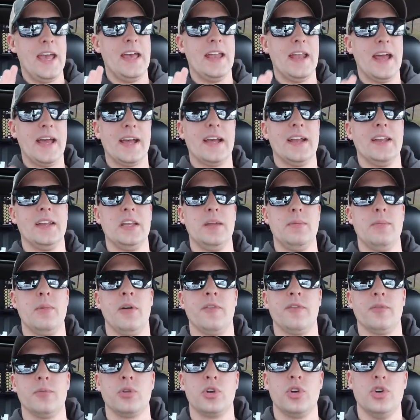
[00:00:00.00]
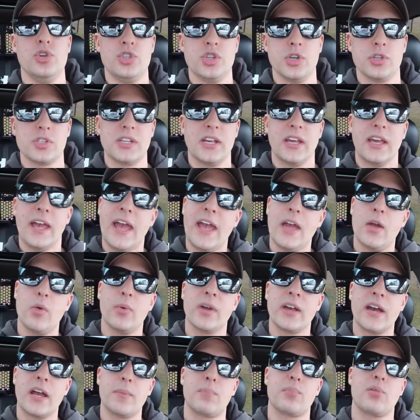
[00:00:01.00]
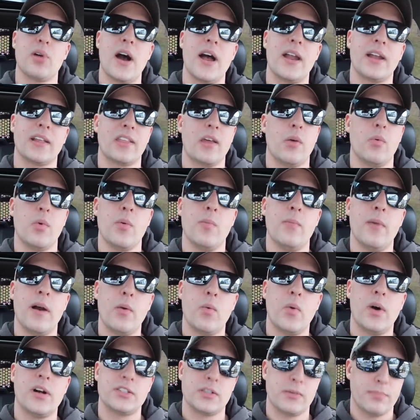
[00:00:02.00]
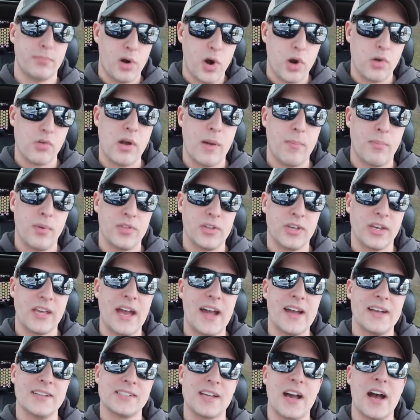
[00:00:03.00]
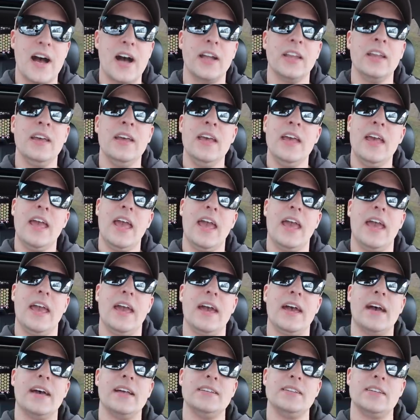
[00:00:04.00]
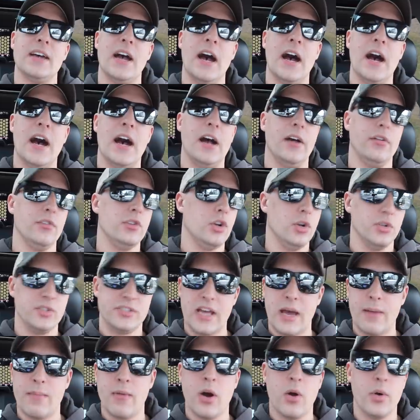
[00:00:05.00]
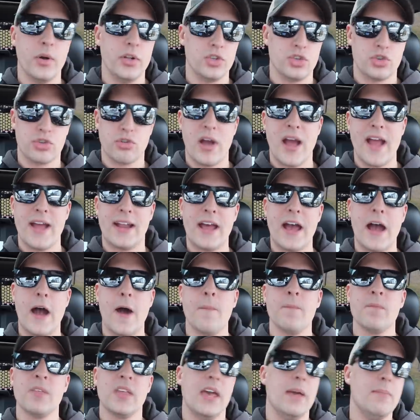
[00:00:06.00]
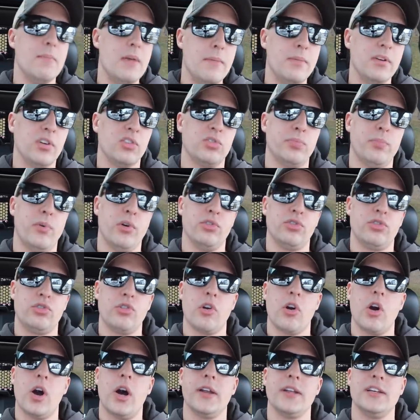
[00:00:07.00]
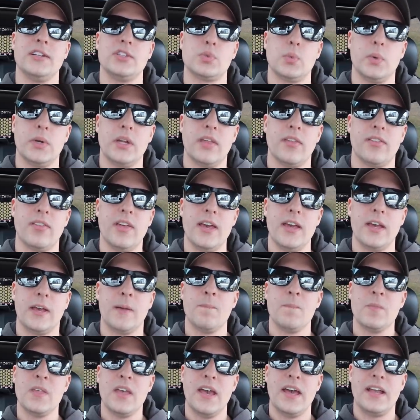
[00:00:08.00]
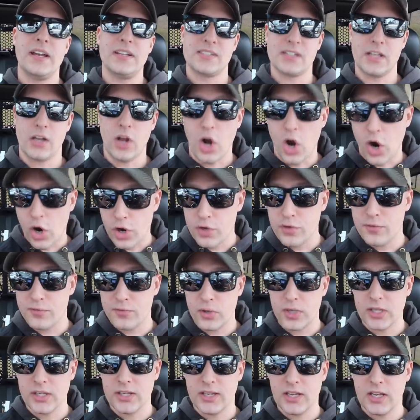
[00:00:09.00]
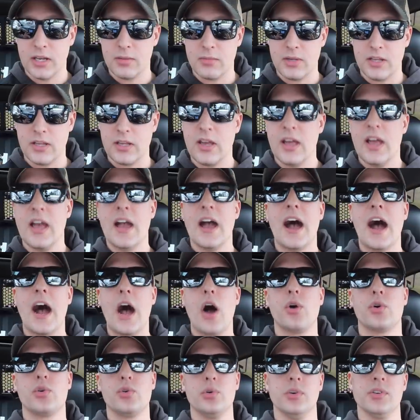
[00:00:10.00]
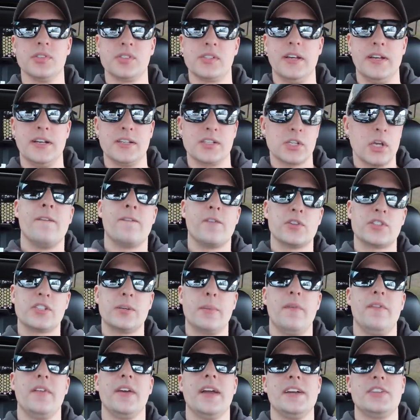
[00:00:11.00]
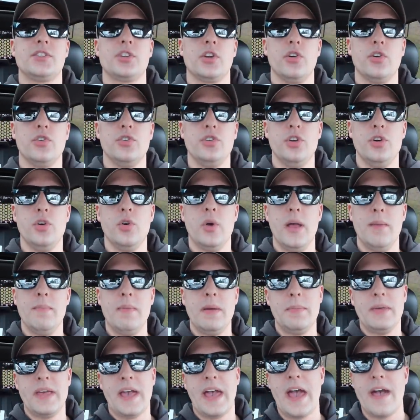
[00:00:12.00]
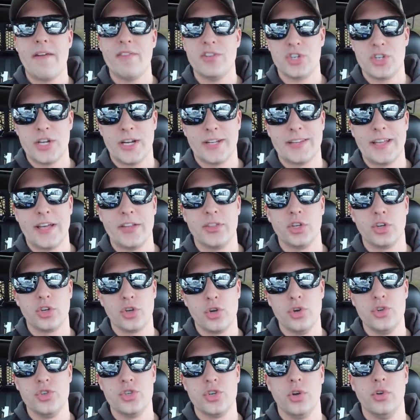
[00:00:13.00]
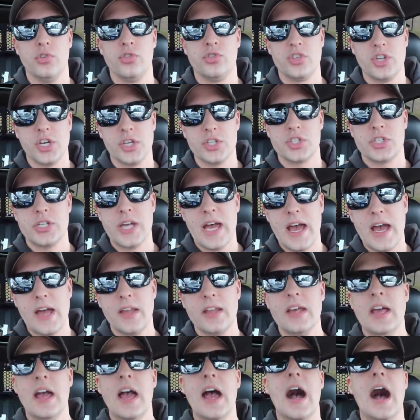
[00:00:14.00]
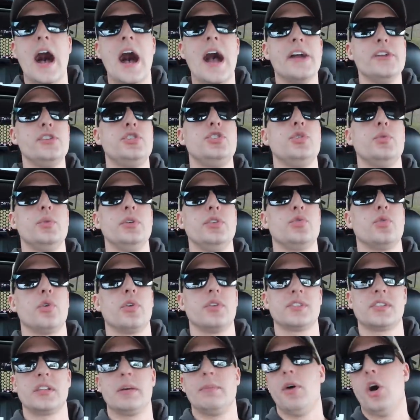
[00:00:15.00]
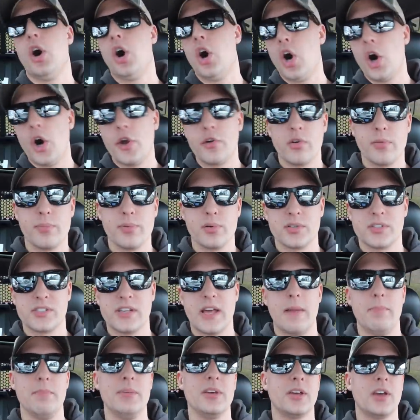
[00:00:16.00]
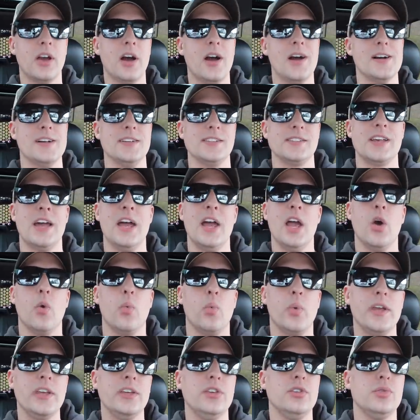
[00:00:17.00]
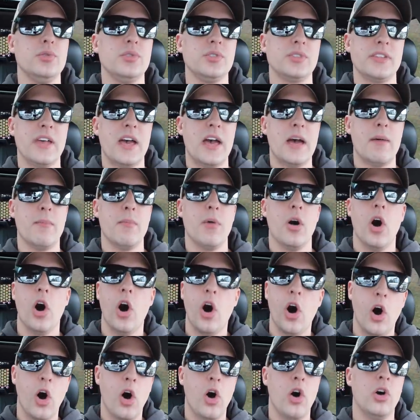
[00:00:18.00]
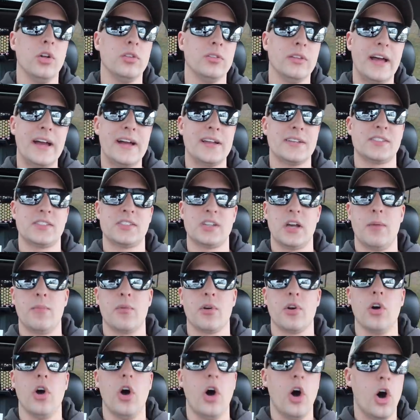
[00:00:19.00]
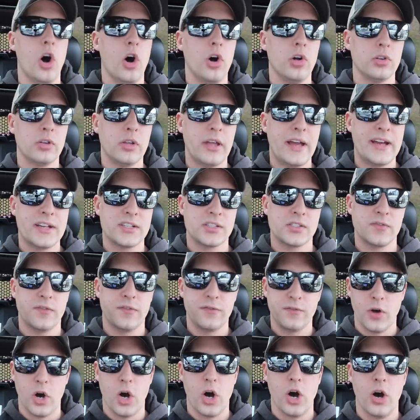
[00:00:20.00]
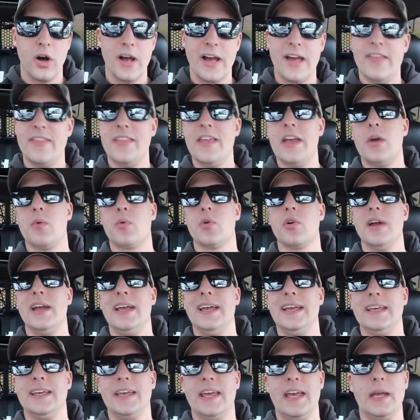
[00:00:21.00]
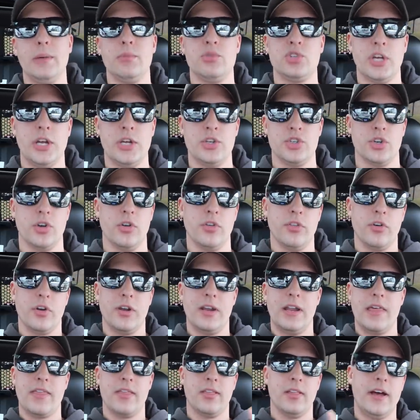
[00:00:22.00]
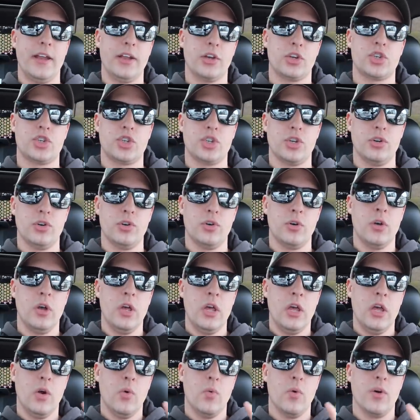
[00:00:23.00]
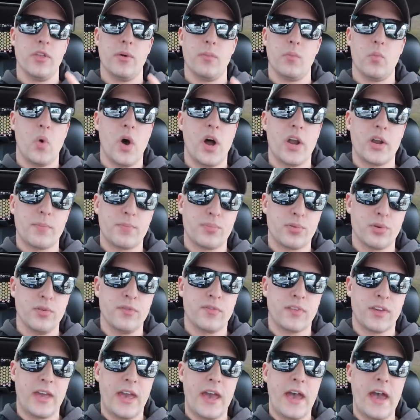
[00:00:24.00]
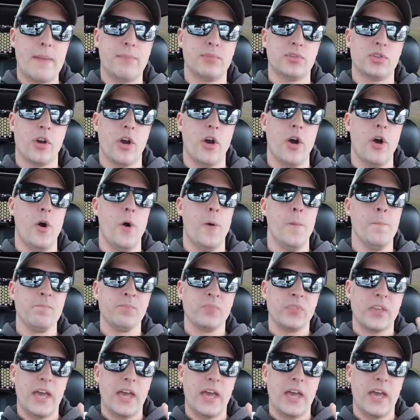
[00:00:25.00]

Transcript: and I got an email from Kujo saying, hey, we got a product that we might want to partner up with you guys on and, uh, you know, demo and try it out and maybe expose to your audience. What do you think? And I said, are you freaking kidding me? How cool is this? For some of you guys that are new and maybe haven't checked out the Kujos just yet, I do endorse them 100% because we used them all last summer, all last fall, and they were a game changer. They're an athletic shoe with a waterproof cap toe.